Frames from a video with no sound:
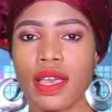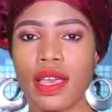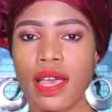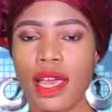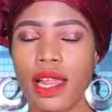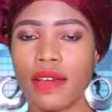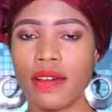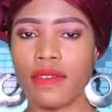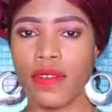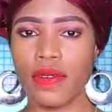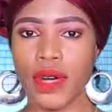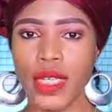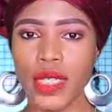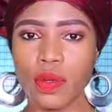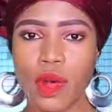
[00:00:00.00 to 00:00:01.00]
Hello
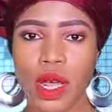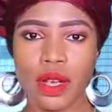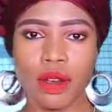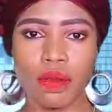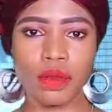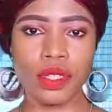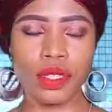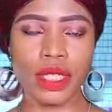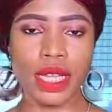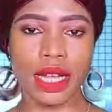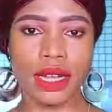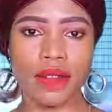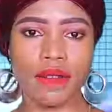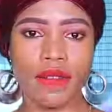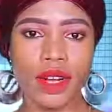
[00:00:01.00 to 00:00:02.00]
viewers, welcome to
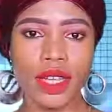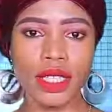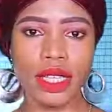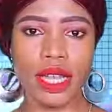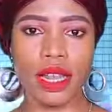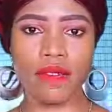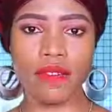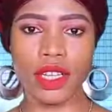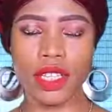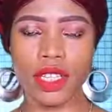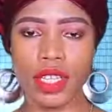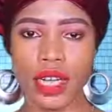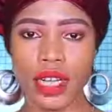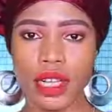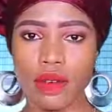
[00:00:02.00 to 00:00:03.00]
Standard Voice
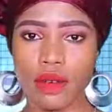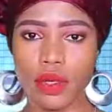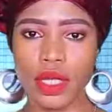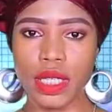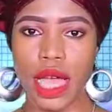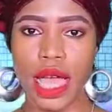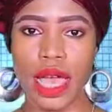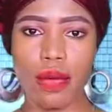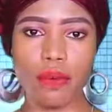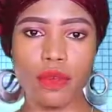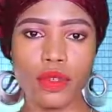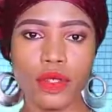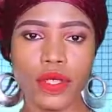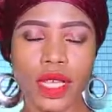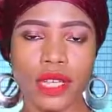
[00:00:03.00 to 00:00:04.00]
Television News. I am
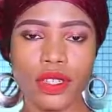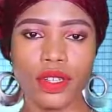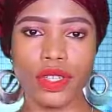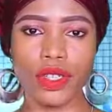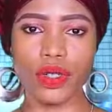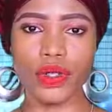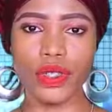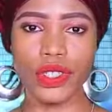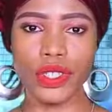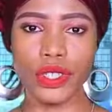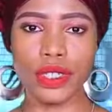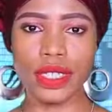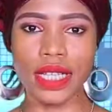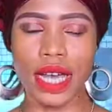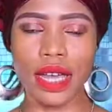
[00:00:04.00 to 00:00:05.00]
Musa Joy
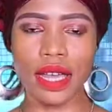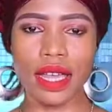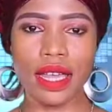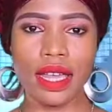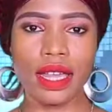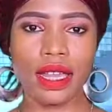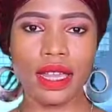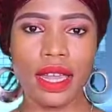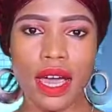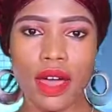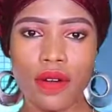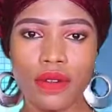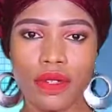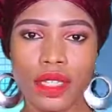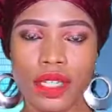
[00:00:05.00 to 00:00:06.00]
Onyioza.
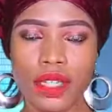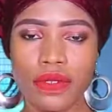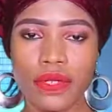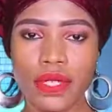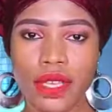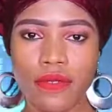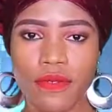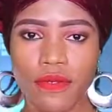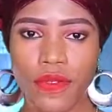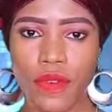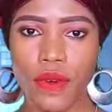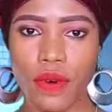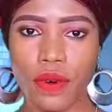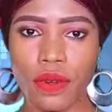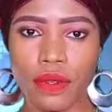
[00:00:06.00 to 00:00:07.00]
Now the news in
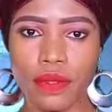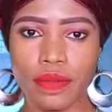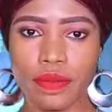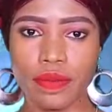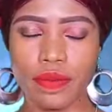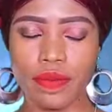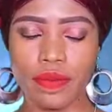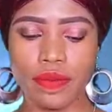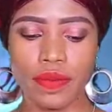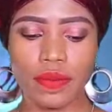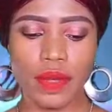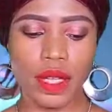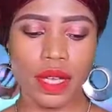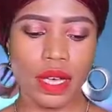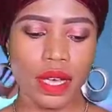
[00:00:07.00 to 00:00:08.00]
full.
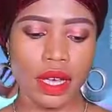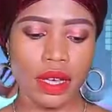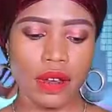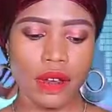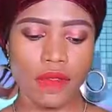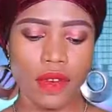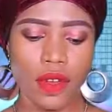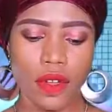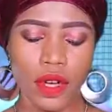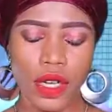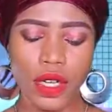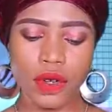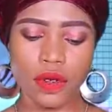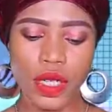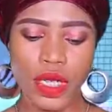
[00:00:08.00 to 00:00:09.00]

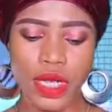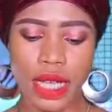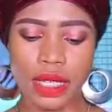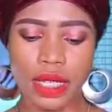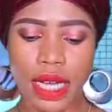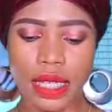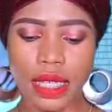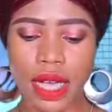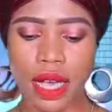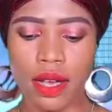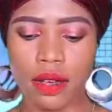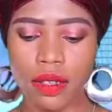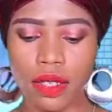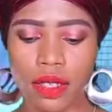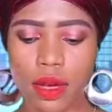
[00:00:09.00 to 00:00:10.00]
Following the recent
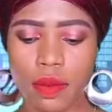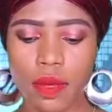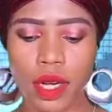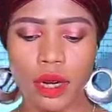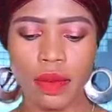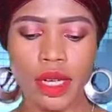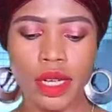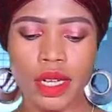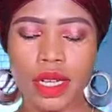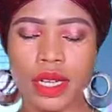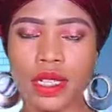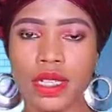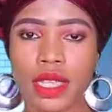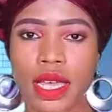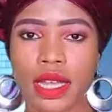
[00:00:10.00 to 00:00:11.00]
attack on some
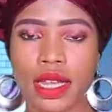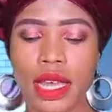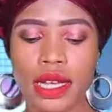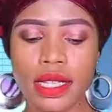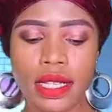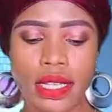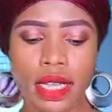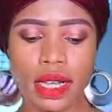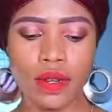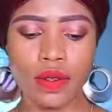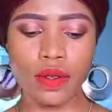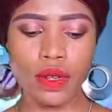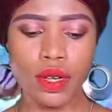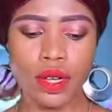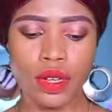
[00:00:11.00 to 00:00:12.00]
communities in
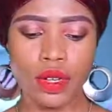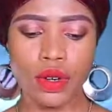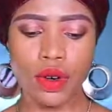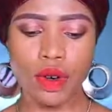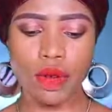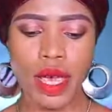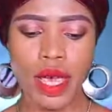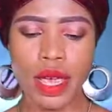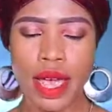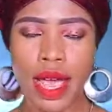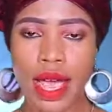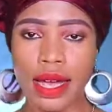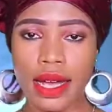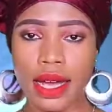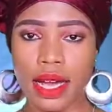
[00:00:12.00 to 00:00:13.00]
Dansadao, Gumi,
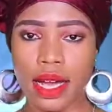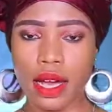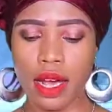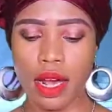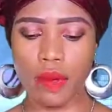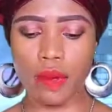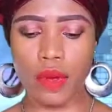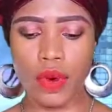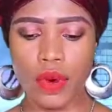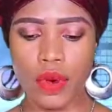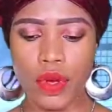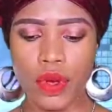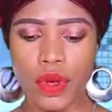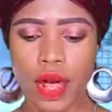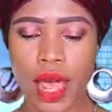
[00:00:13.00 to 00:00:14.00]
Anka and
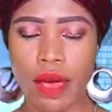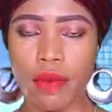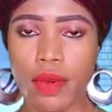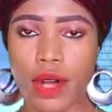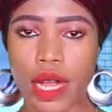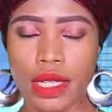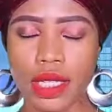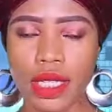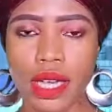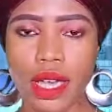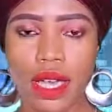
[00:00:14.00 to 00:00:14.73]
Bukuyu Emirates,